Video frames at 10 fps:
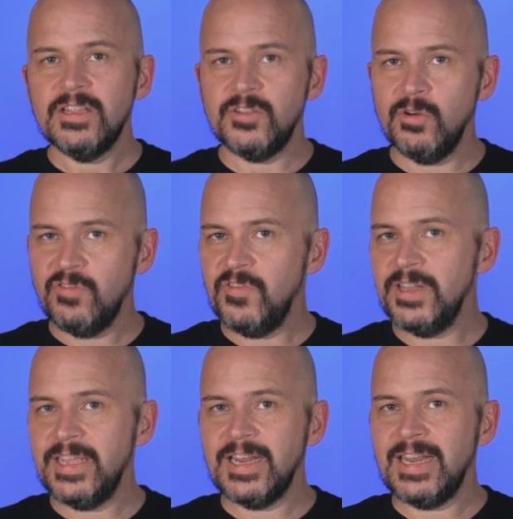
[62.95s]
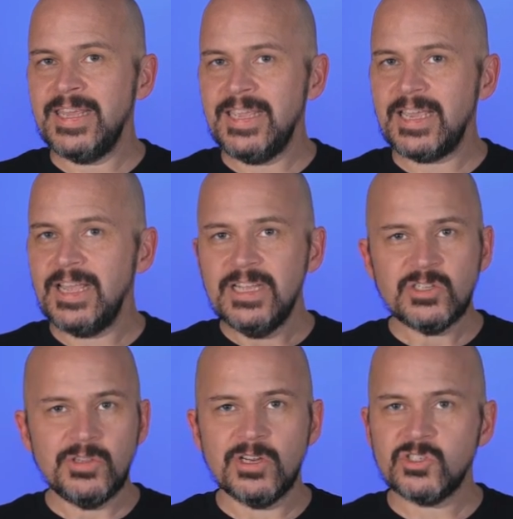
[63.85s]
No affiliate link
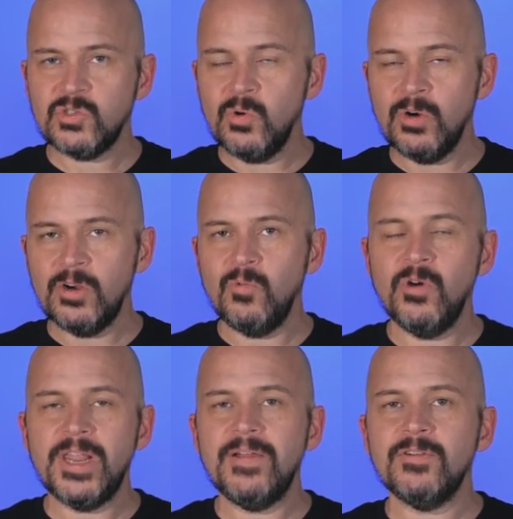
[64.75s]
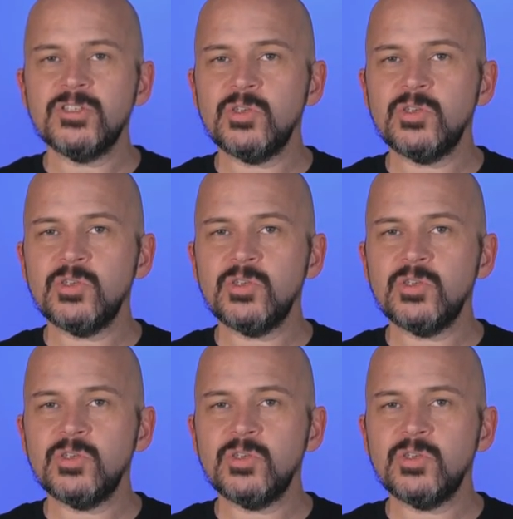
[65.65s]
to their store or whatever,